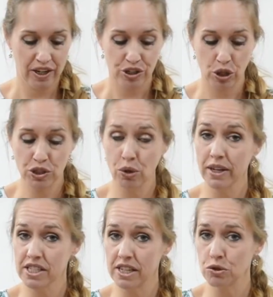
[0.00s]
So it's
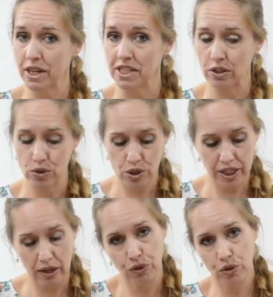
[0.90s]
always interesting to
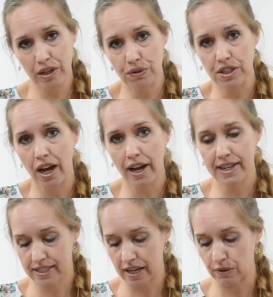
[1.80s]
see a few different
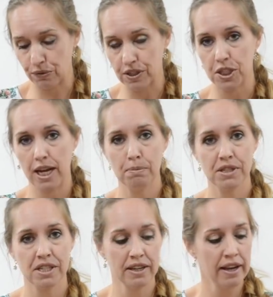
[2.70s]
heights and different shapes.